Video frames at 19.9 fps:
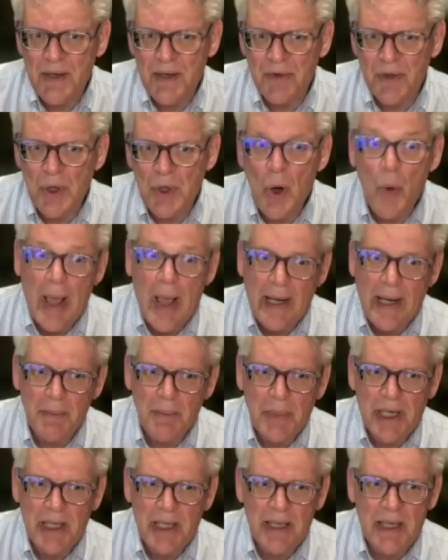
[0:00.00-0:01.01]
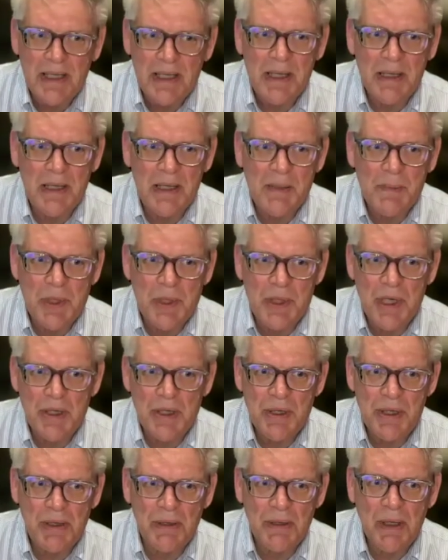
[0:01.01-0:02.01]
If you know anybody that's in this
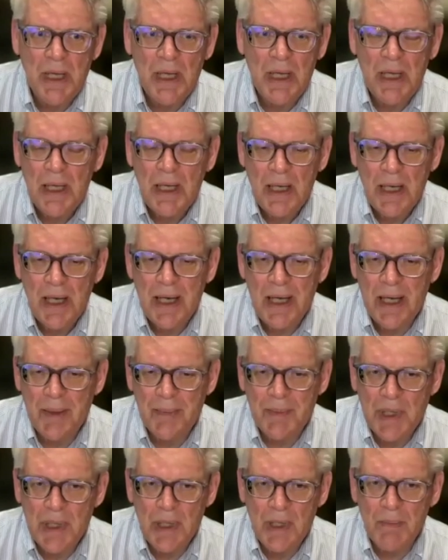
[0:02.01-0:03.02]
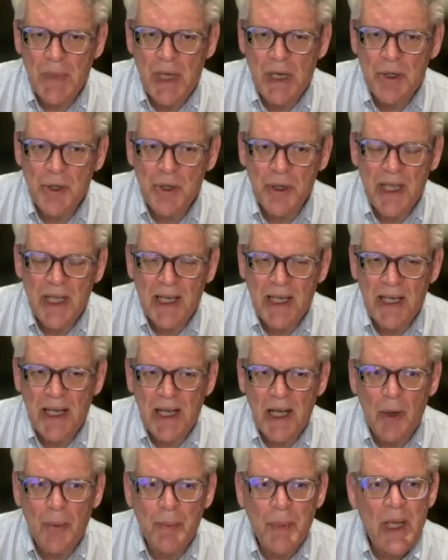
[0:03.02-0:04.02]
position, make sure they get
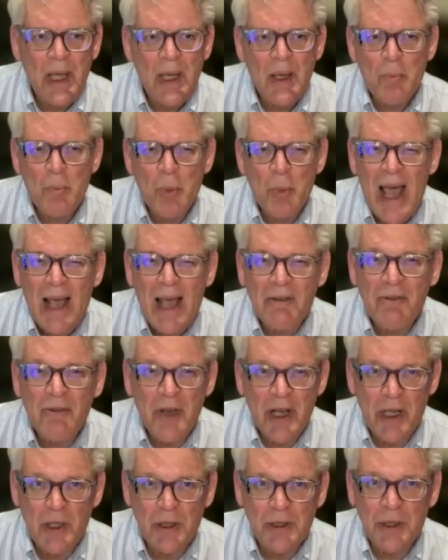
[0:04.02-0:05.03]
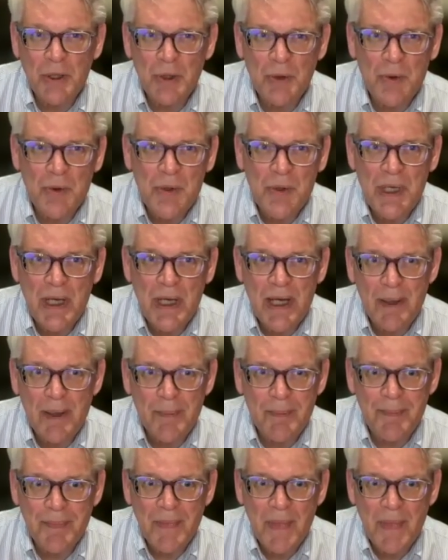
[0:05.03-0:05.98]
help. Brad Feld, who's a